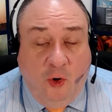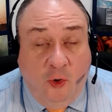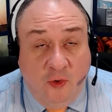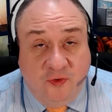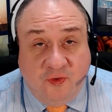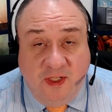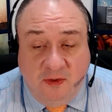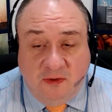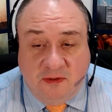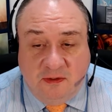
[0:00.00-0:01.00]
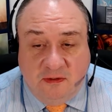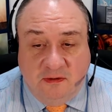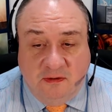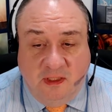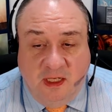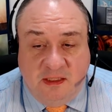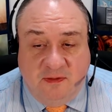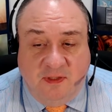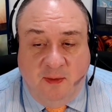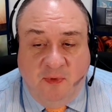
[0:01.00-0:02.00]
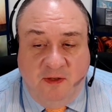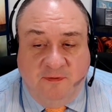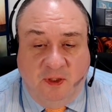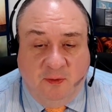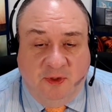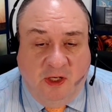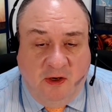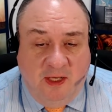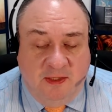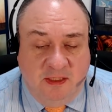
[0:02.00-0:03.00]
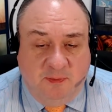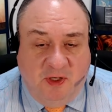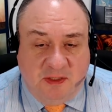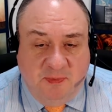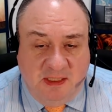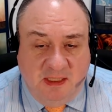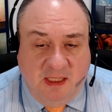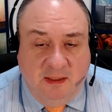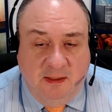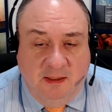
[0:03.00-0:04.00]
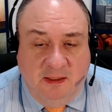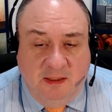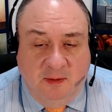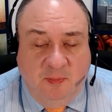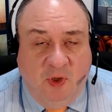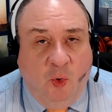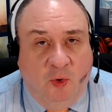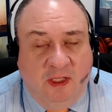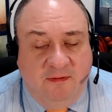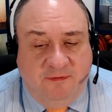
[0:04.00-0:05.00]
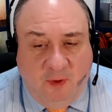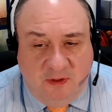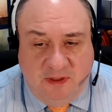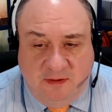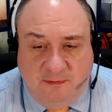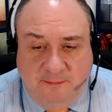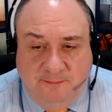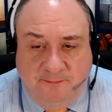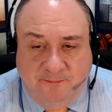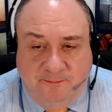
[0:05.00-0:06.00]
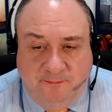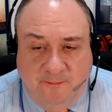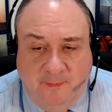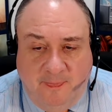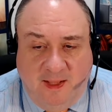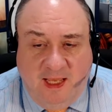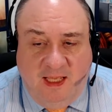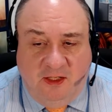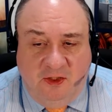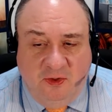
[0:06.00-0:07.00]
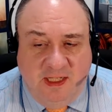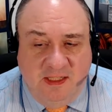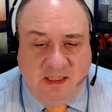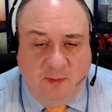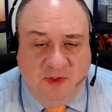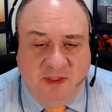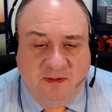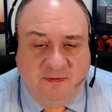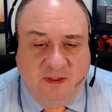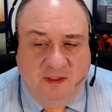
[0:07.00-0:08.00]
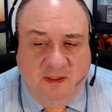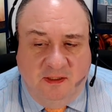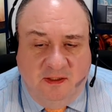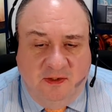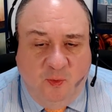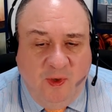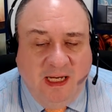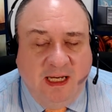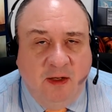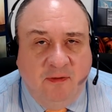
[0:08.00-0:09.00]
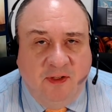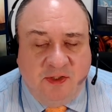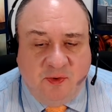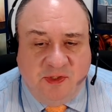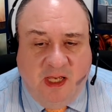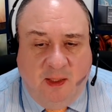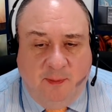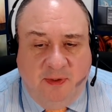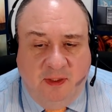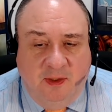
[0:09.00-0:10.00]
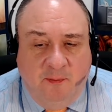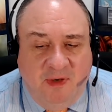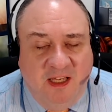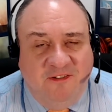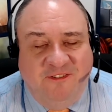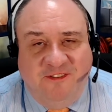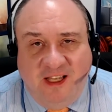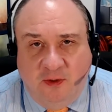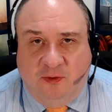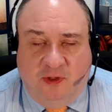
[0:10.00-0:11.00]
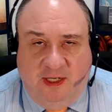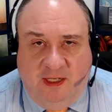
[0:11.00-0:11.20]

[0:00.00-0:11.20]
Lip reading: All three looked as if they might follow on higher this past Monday, but all have faltered, and are looking somewhat as if the weekly key reversals up may have failed right